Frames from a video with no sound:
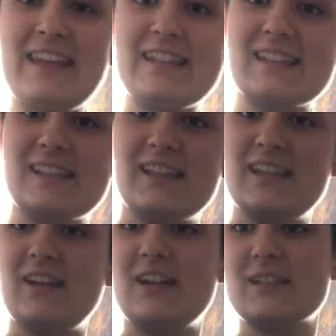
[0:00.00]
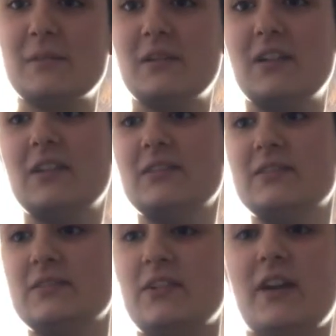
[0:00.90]
This isn't hospital
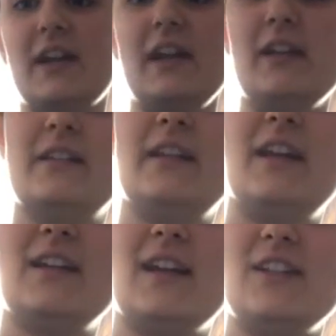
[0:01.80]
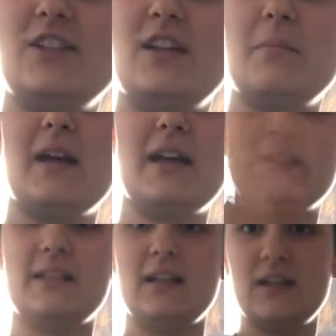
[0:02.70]
grade hand hygiene, but
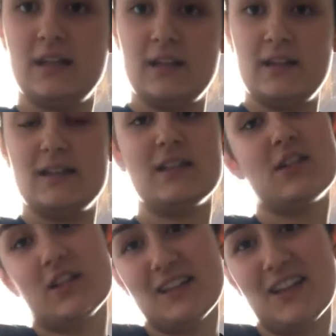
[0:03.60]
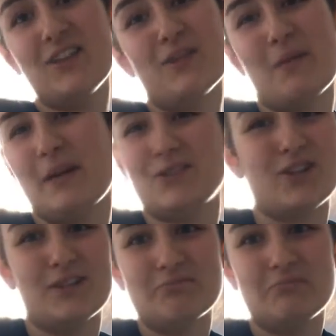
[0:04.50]
it's as good as I can do in my
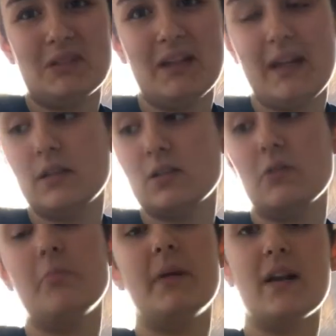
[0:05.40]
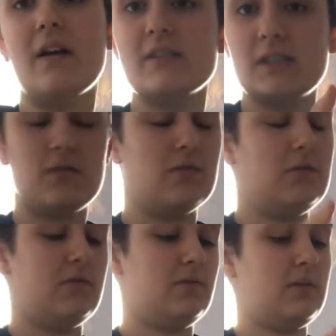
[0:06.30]
bedroom, okay? So, but obviously you
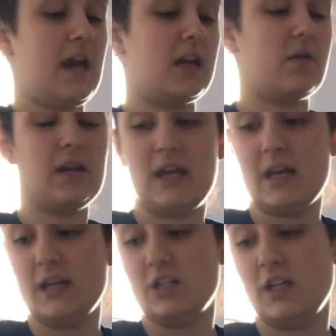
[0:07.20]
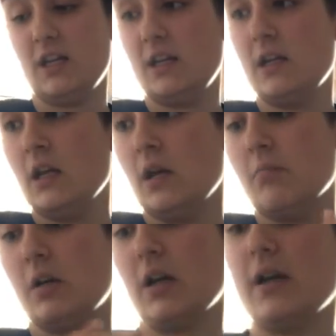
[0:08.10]
do adequate hand hygiene.
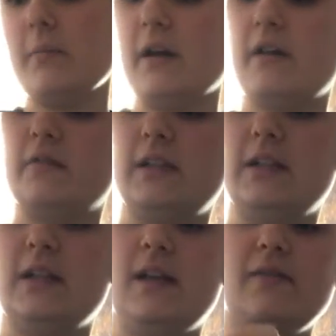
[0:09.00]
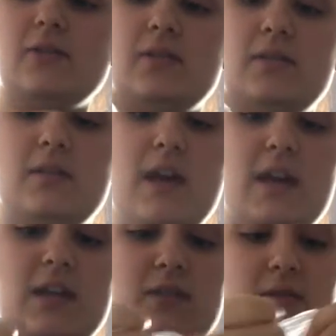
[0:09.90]
Put on a pair of clean gloves. That
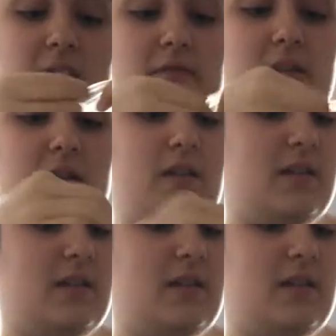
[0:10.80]
I do have here.